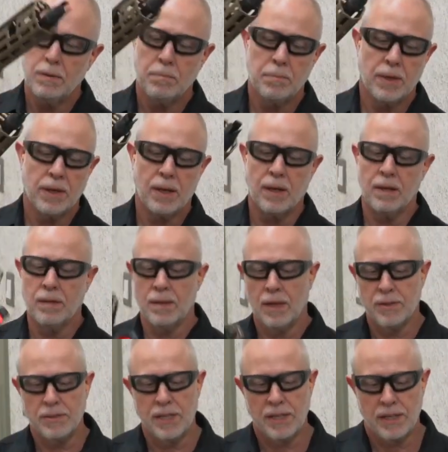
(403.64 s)
but
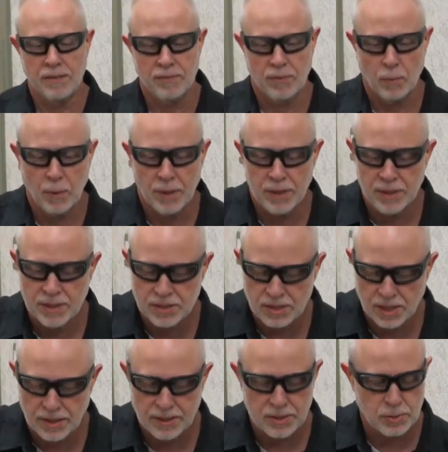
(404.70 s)
I'll take it for what it is
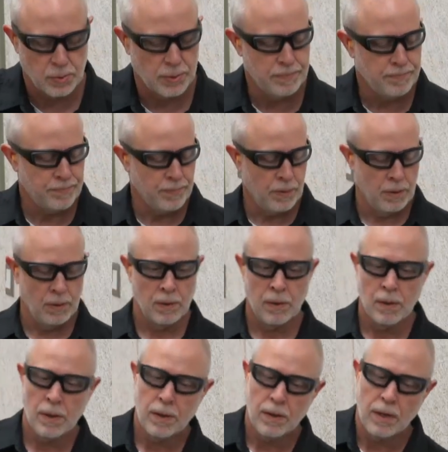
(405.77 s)
on this one.
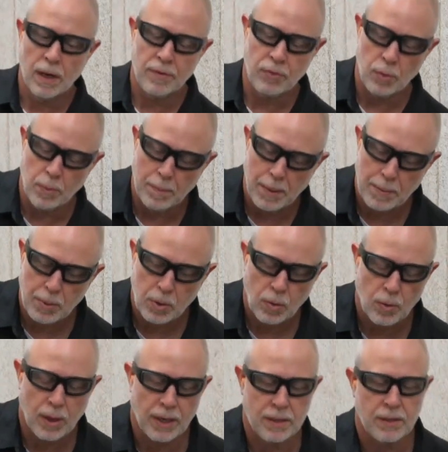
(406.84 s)
Now, if you remember
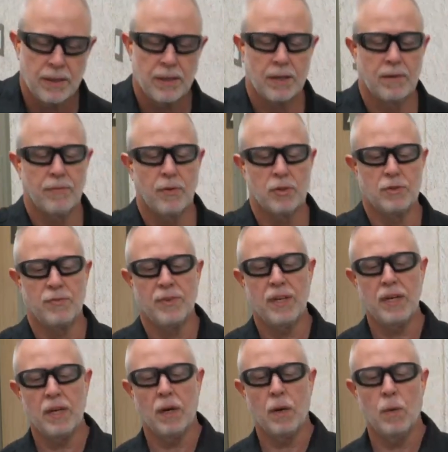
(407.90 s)
correctly on the first
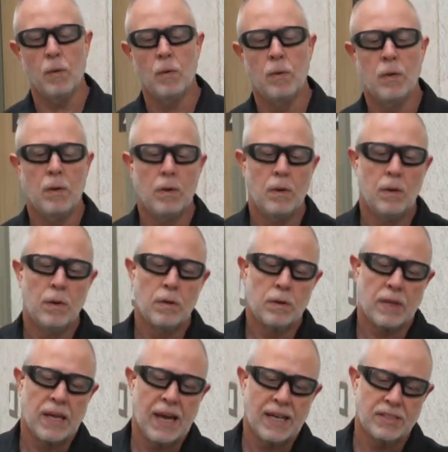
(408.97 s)
video,
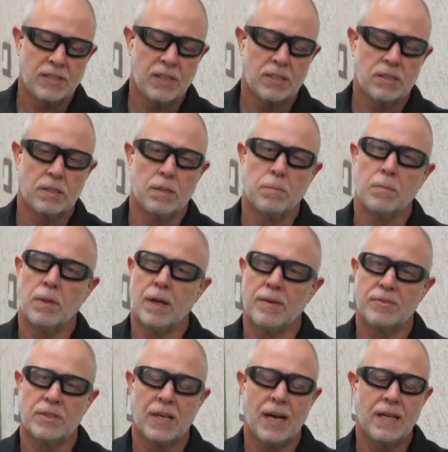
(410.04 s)
gas system
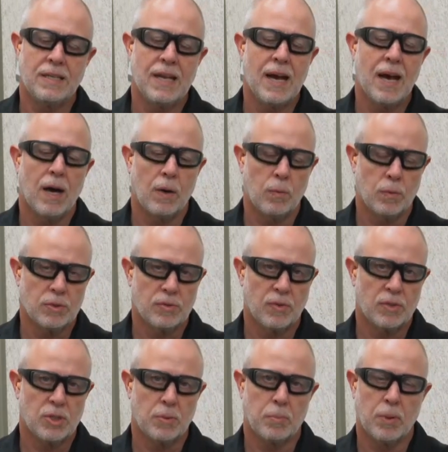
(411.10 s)
left side down was
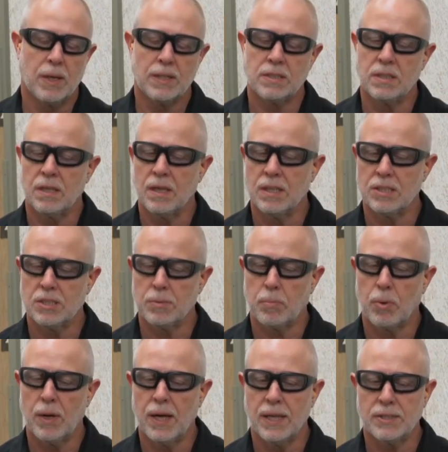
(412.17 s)
for suppressed and
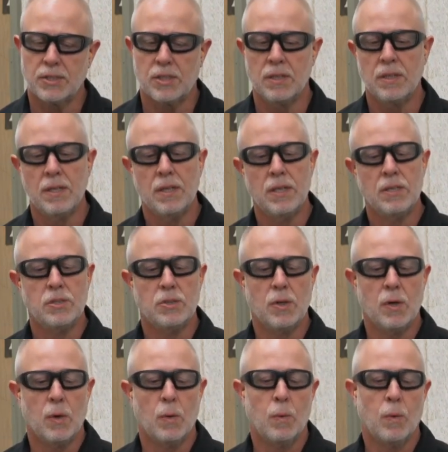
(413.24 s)
unsuppressed.
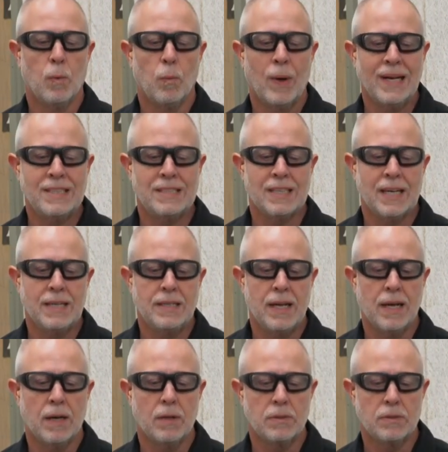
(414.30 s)
So right side
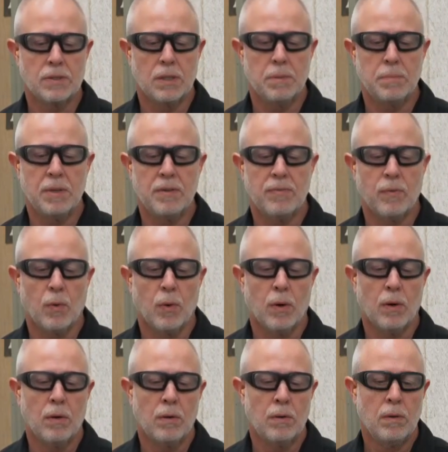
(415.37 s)
down is going to be for